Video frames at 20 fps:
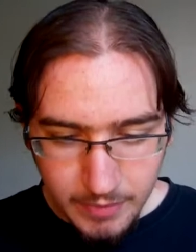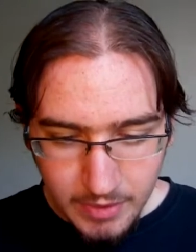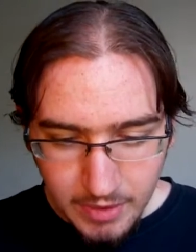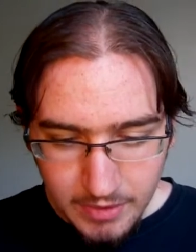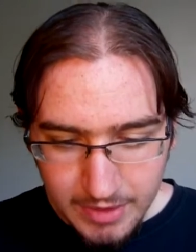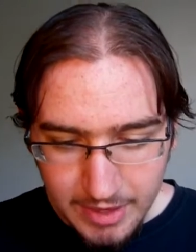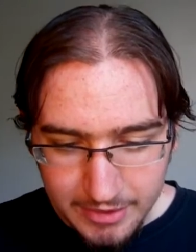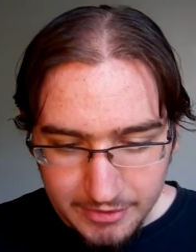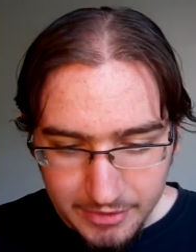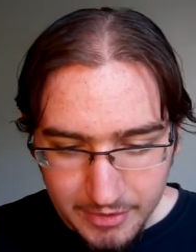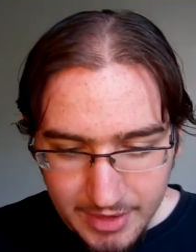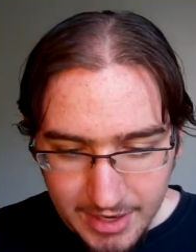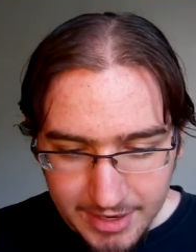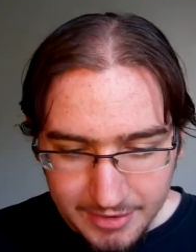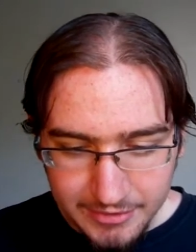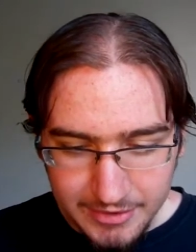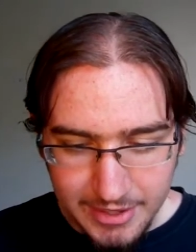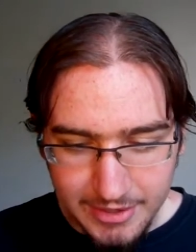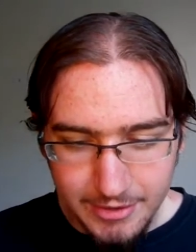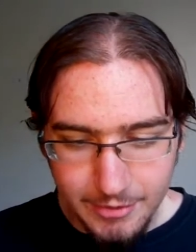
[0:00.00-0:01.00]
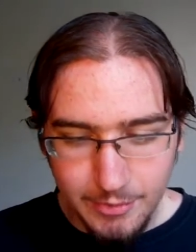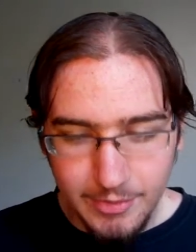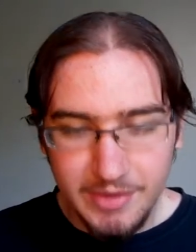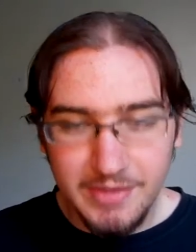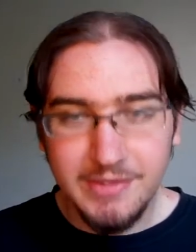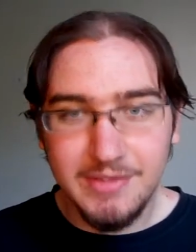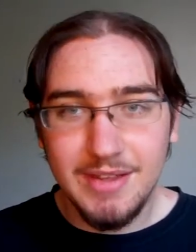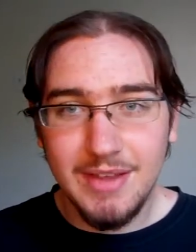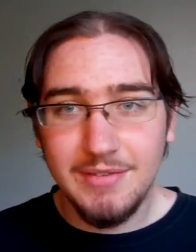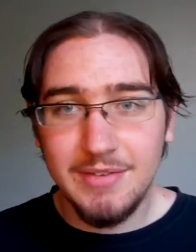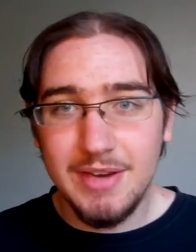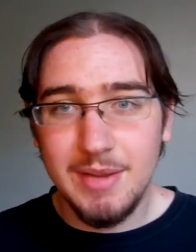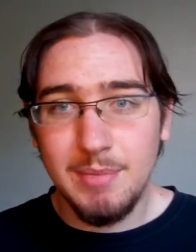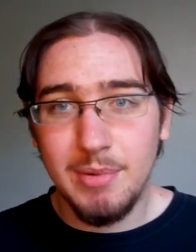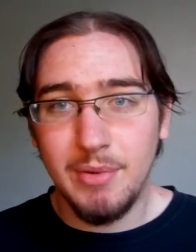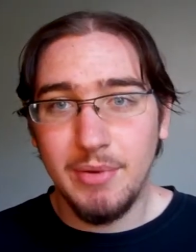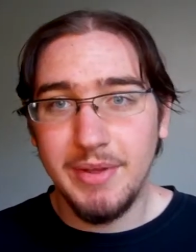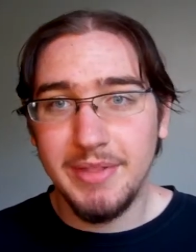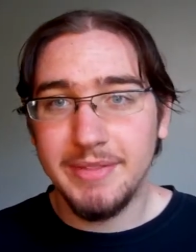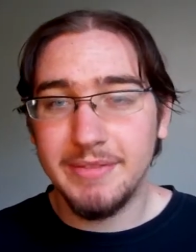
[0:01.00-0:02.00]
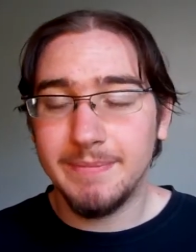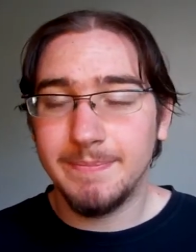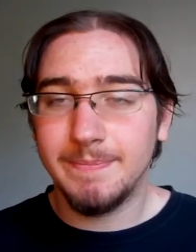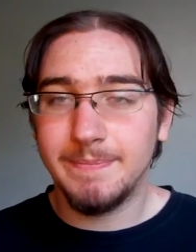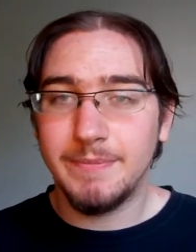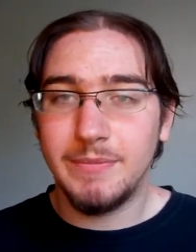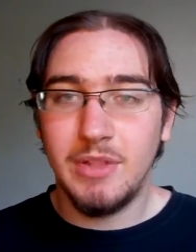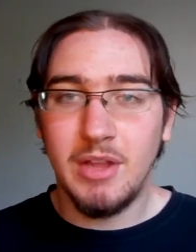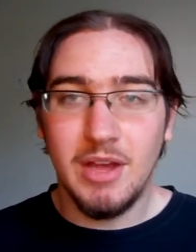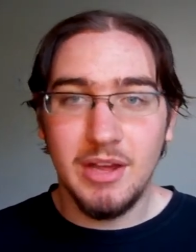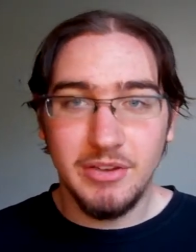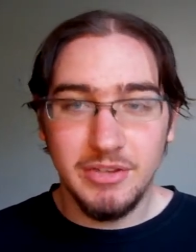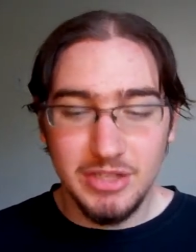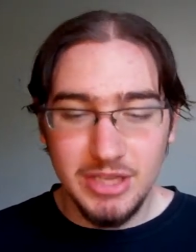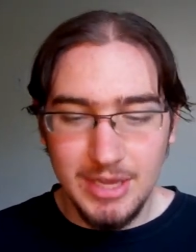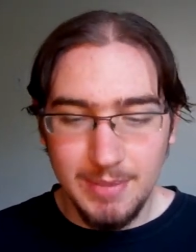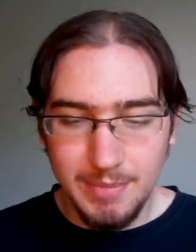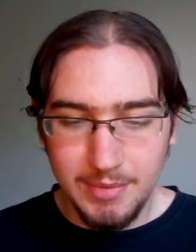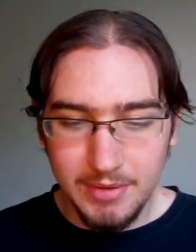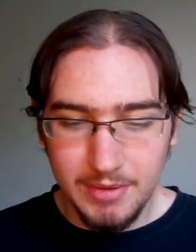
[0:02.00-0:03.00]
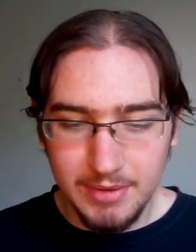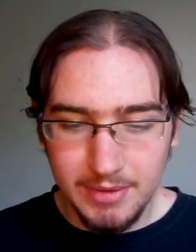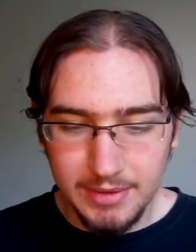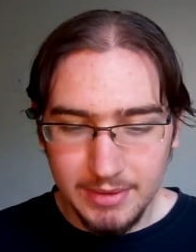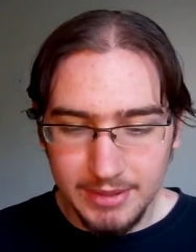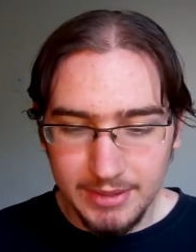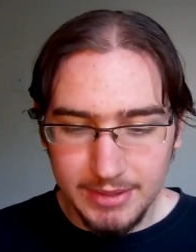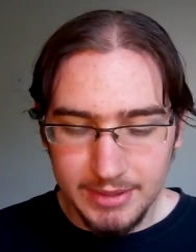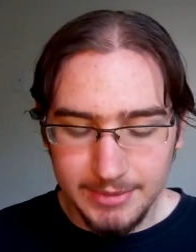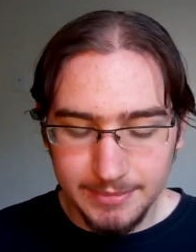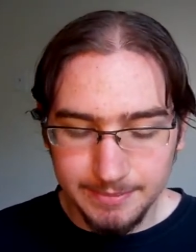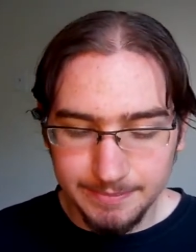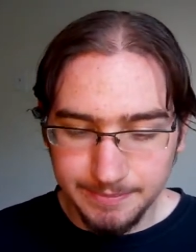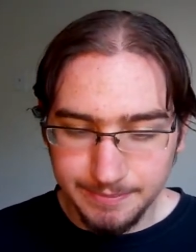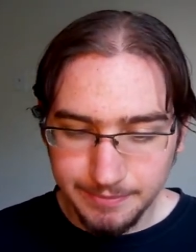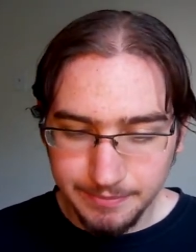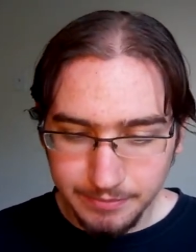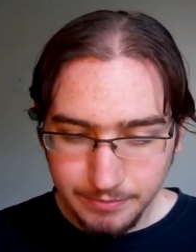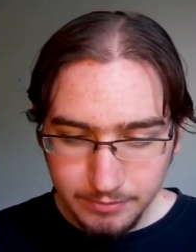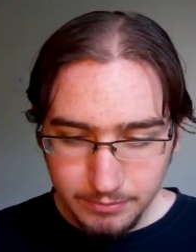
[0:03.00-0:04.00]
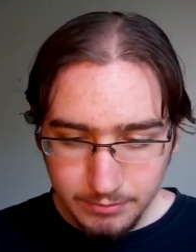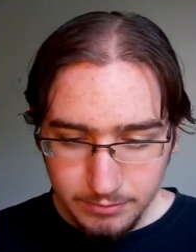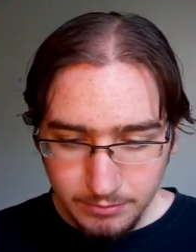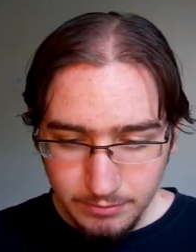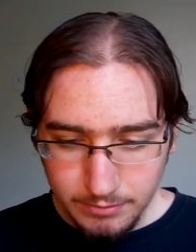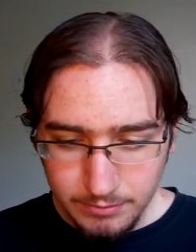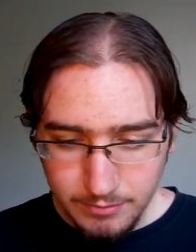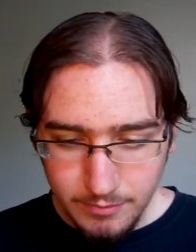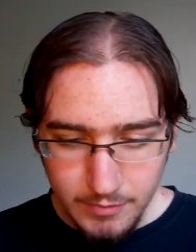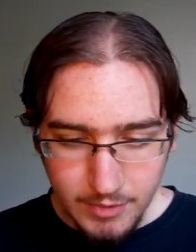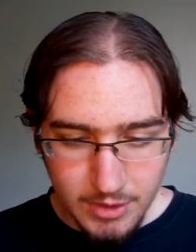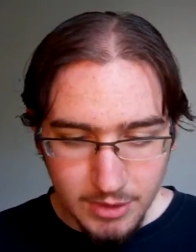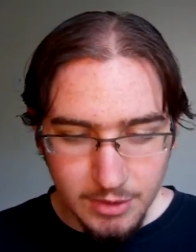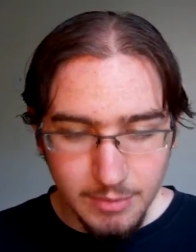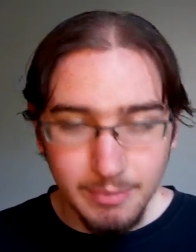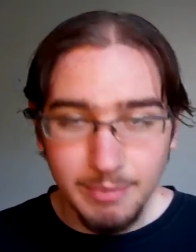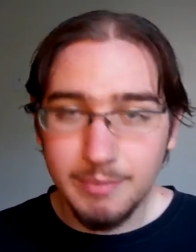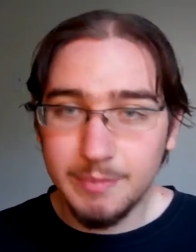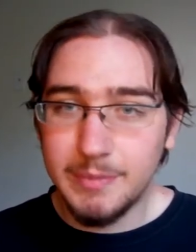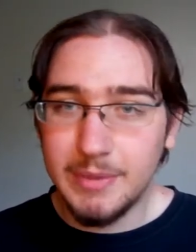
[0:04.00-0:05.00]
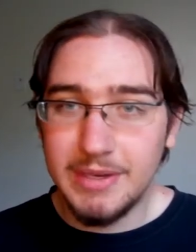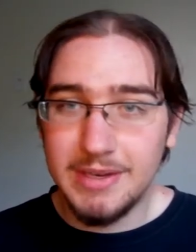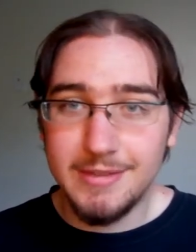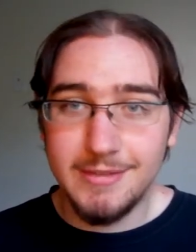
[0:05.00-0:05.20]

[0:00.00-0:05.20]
Okay, so Hive Tyrant, 170 points. Not cheap, um, but